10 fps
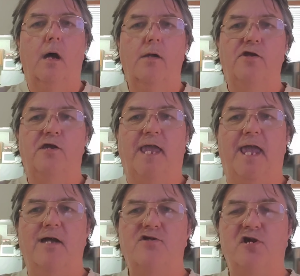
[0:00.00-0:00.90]
You
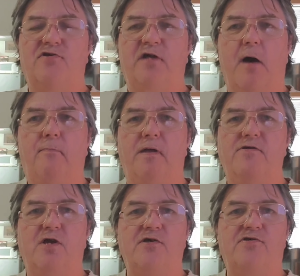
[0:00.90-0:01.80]
can't just up and
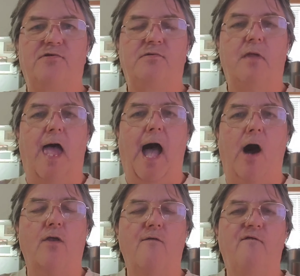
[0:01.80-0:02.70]
just
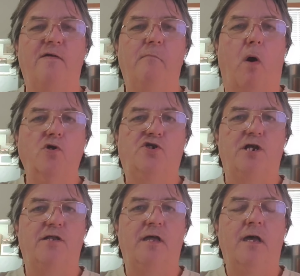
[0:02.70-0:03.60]
out of
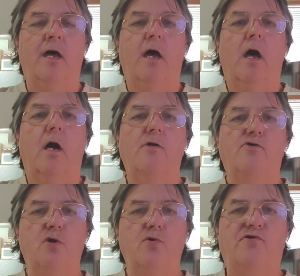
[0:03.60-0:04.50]
emotion
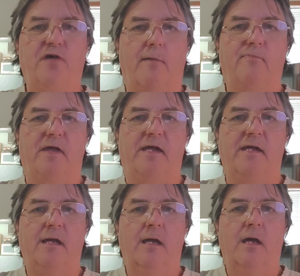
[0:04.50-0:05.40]
do
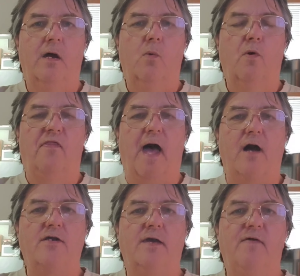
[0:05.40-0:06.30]
something
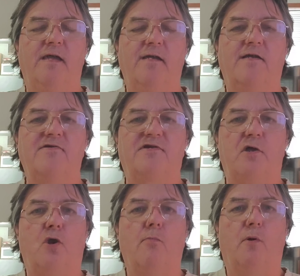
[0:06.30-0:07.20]
without giving it
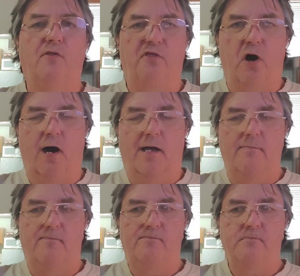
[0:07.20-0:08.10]
considerable thought.
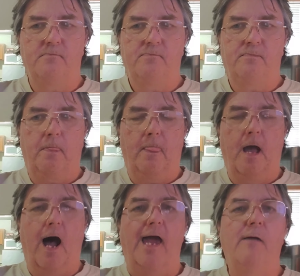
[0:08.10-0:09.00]

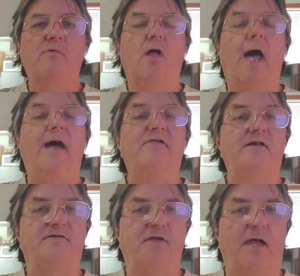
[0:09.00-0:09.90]
I am glad
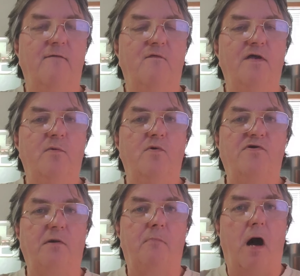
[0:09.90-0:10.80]
that slavery
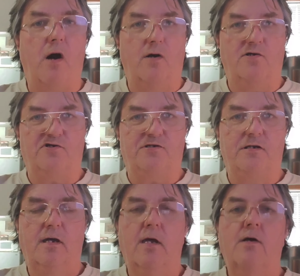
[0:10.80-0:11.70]
was abolished.
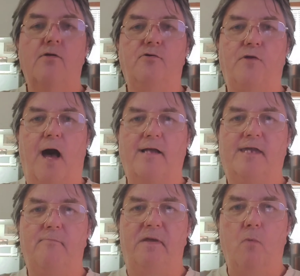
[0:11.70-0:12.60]
Do not
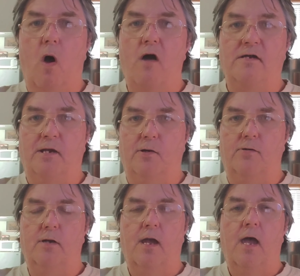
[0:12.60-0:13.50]
get me wrong here.
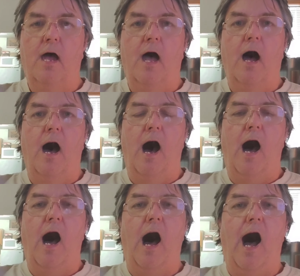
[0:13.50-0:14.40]

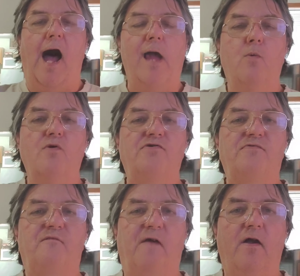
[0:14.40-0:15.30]
I was
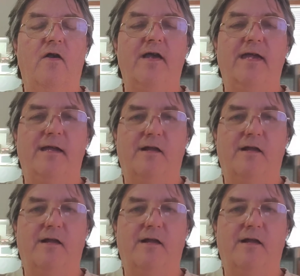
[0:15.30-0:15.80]
very